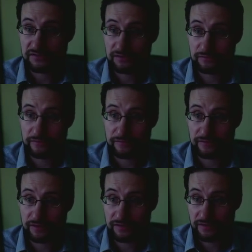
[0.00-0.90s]
see, do we
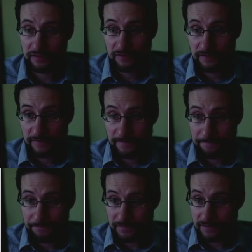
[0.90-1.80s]
find
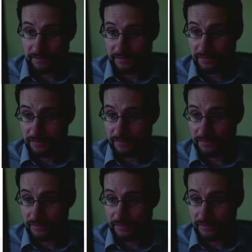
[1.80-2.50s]
this